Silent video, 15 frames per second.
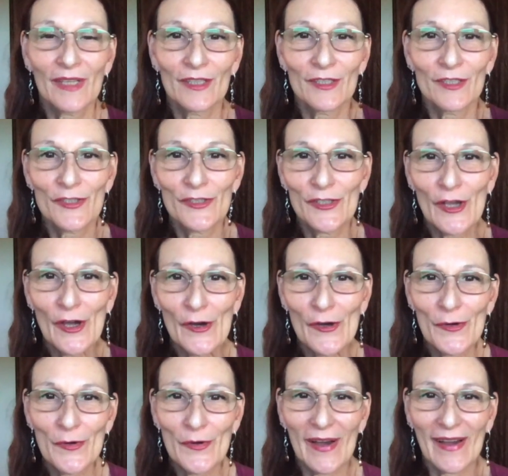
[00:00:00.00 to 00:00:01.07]

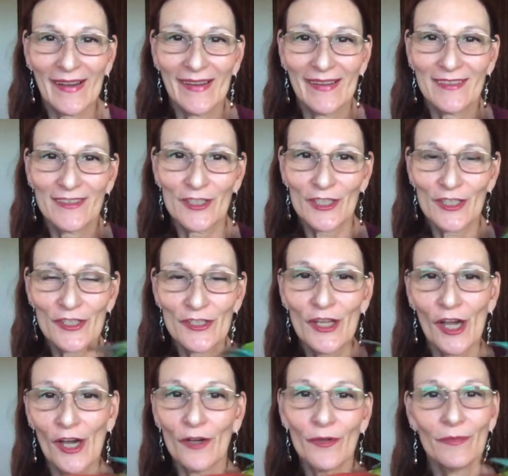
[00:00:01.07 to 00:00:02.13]
So just
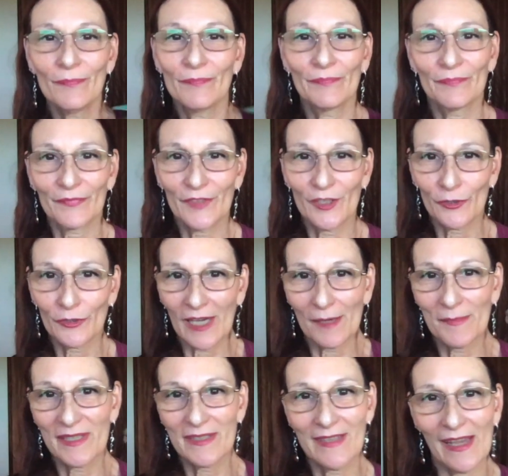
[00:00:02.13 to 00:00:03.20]
know you'll come
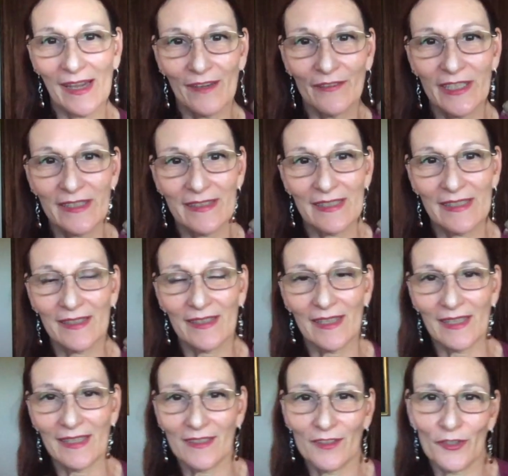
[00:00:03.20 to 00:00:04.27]
into everything
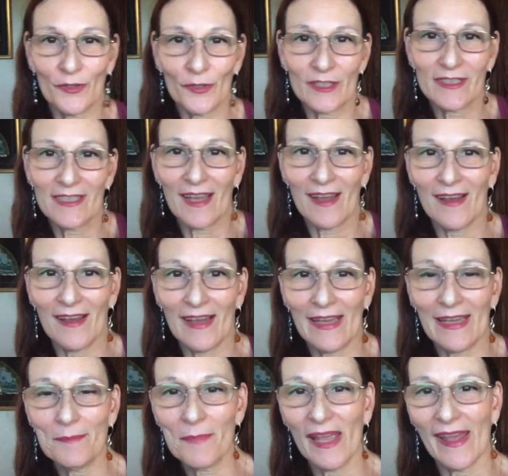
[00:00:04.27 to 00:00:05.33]
in your
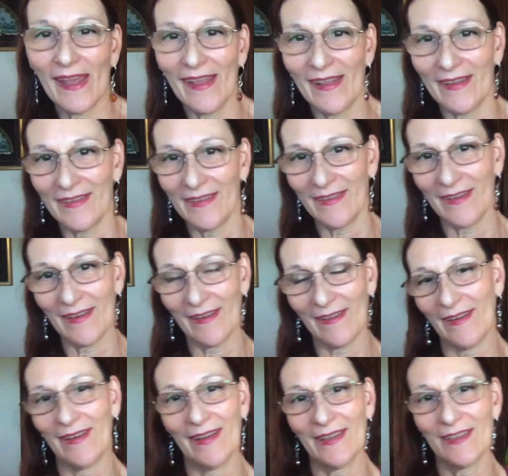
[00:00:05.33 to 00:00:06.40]
time, and
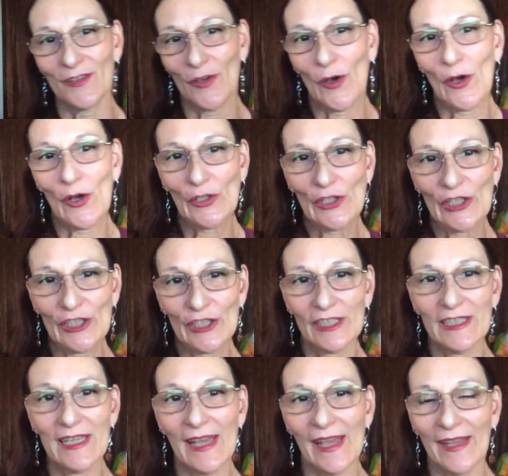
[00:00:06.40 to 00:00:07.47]
it's all
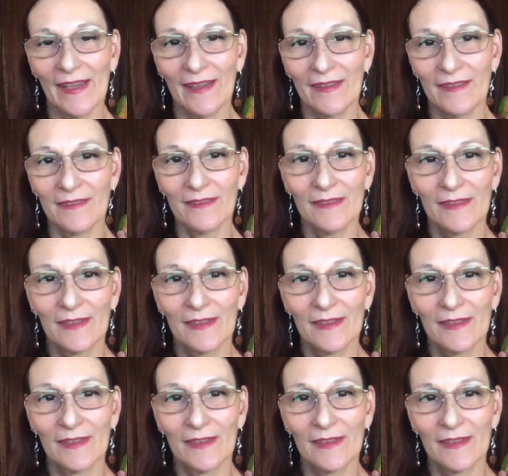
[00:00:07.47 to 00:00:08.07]
good, and